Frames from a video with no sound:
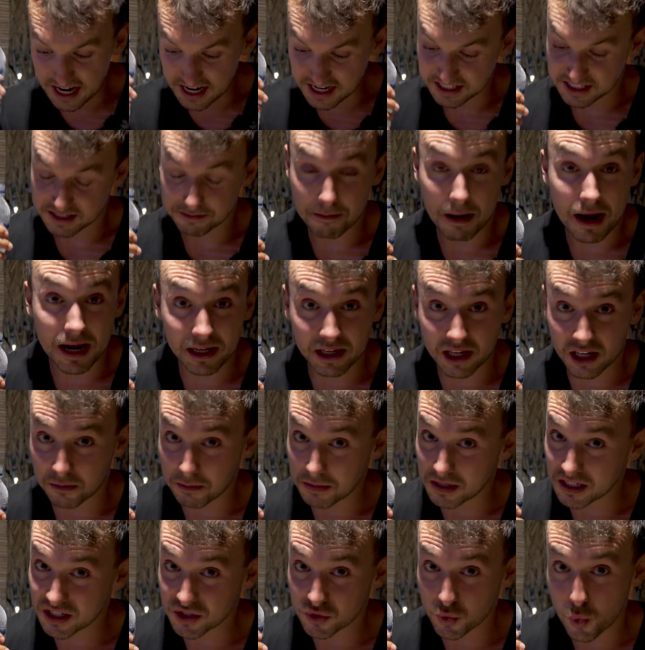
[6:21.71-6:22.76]
It's making
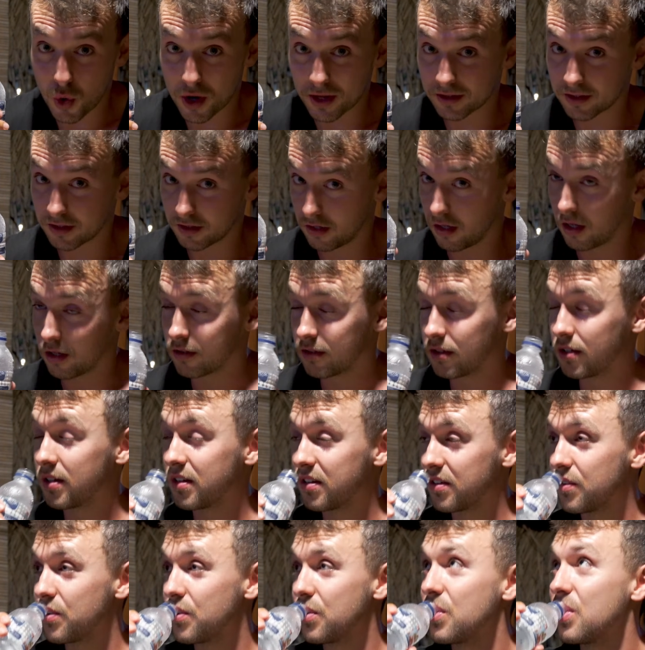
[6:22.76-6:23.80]
me sweat a lot.
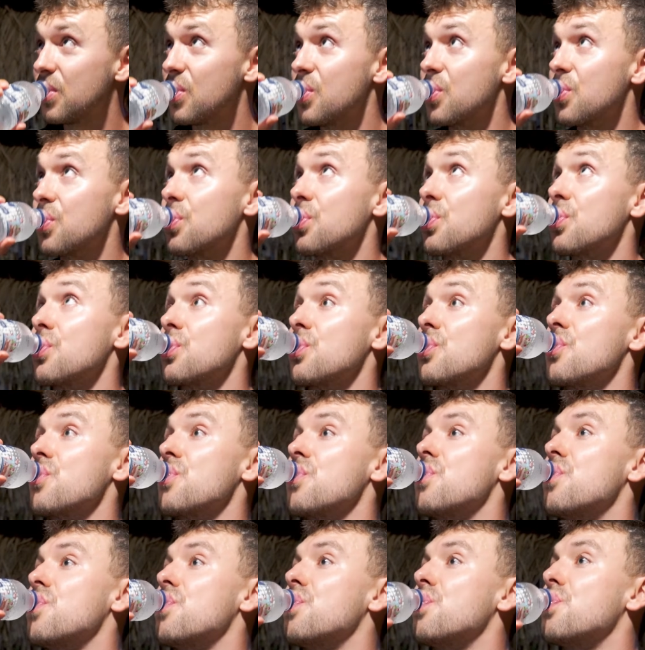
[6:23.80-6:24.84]
A dish
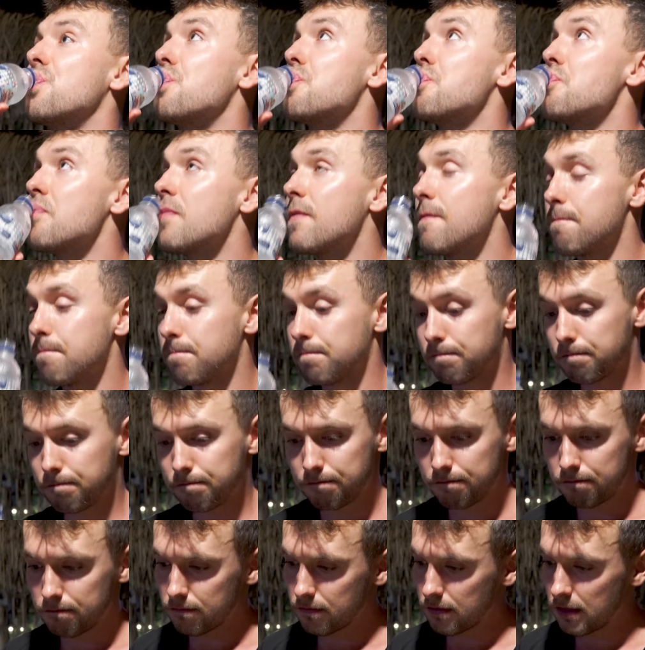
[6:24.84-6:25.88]
that should always
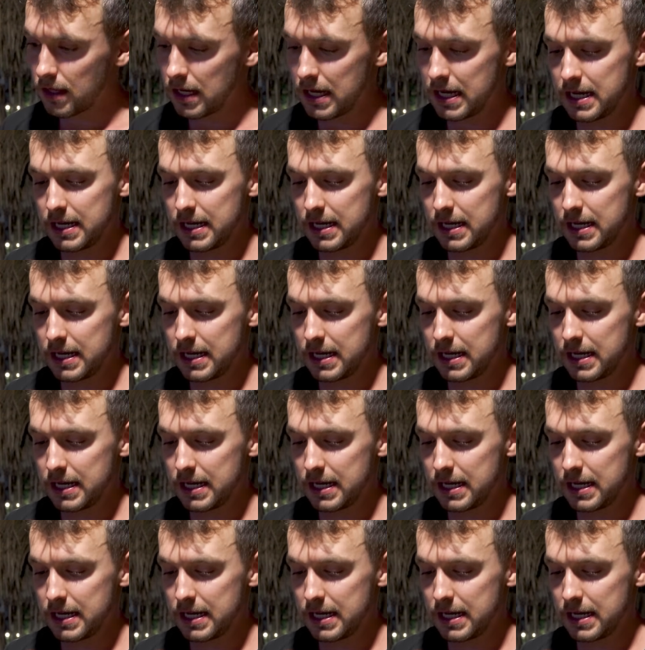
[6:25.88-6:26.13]
accompany Ayam